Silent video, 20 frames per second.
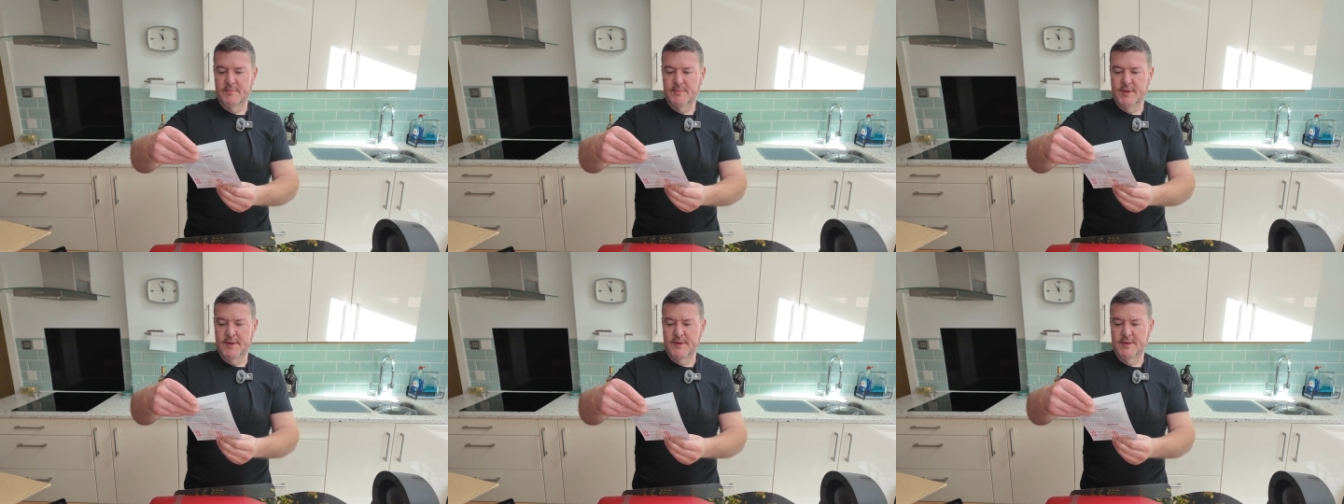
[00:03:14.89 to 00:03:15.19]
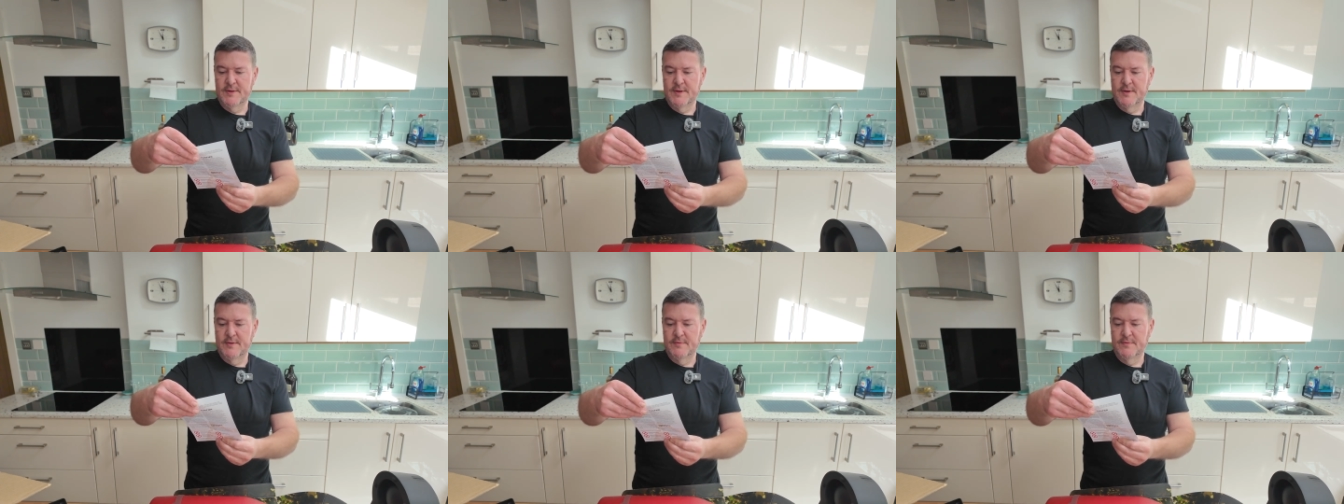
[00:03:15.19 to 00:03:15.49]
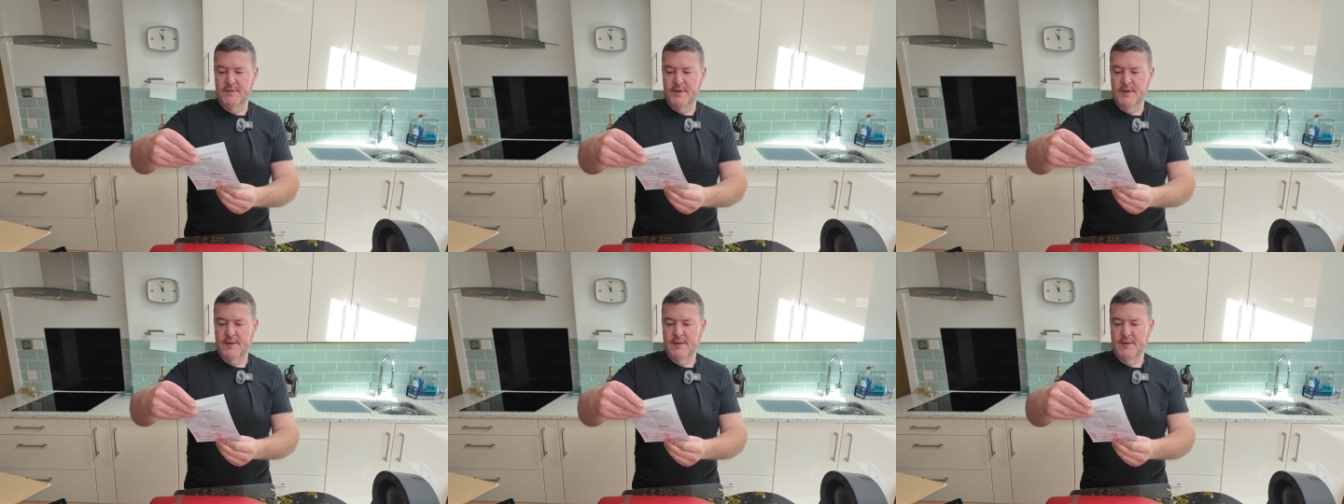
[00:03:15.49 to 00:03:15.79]
Please
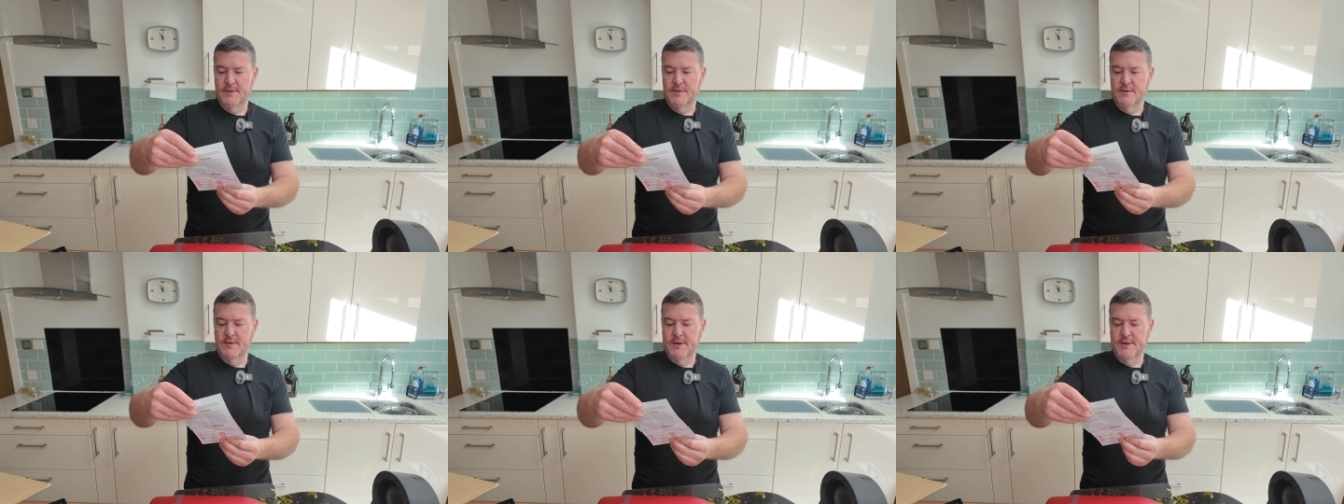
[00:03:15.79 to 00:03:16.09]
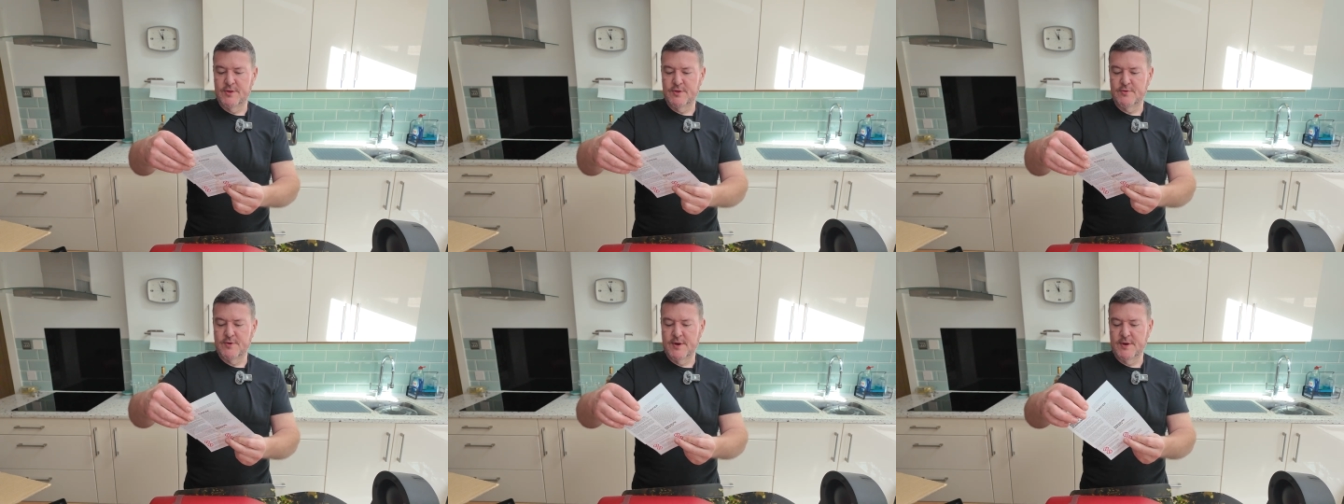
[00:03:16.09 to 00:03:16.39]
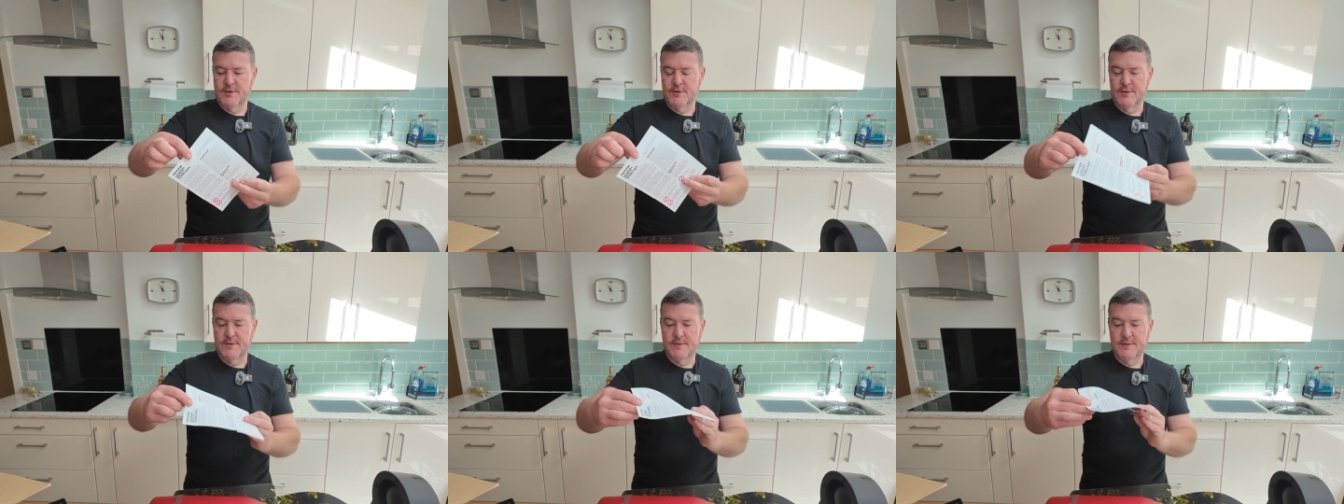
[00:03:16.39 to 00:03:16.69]
note this is not
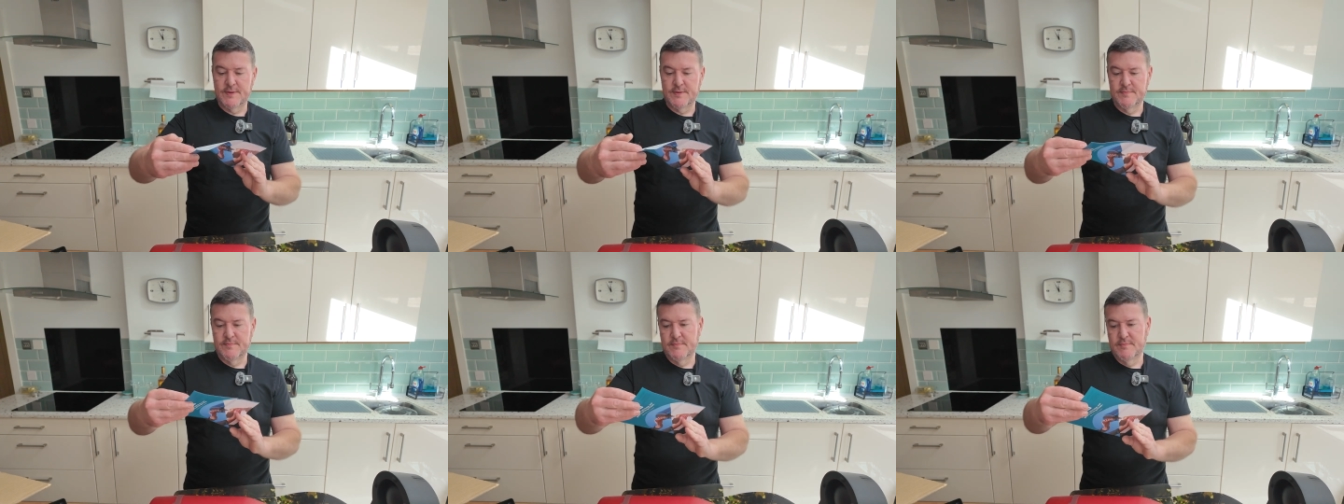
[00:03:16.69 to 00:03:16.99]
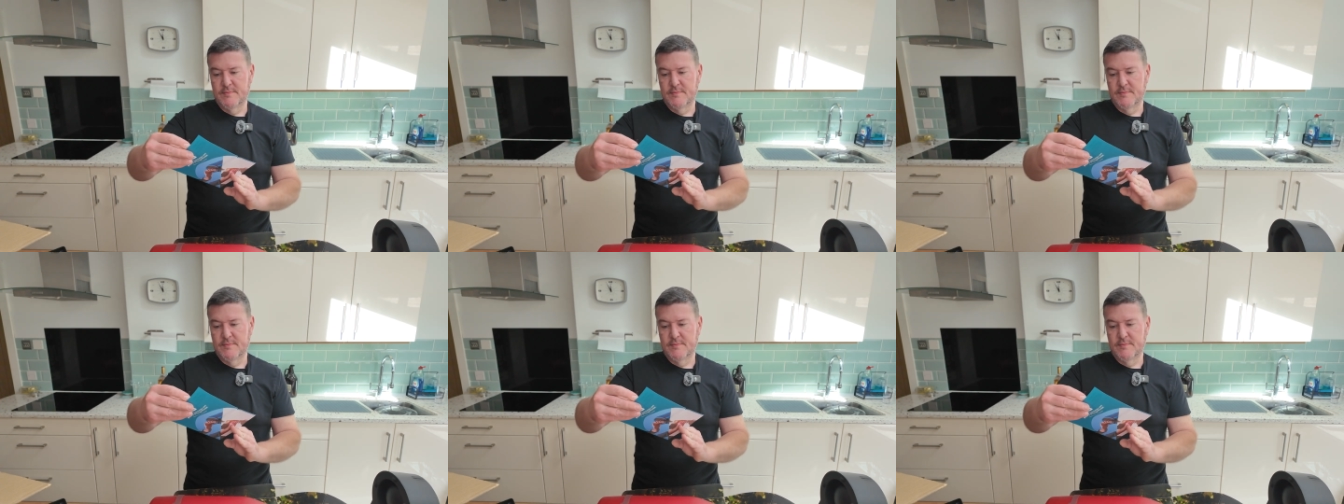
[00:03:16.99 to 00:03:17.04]
instructions.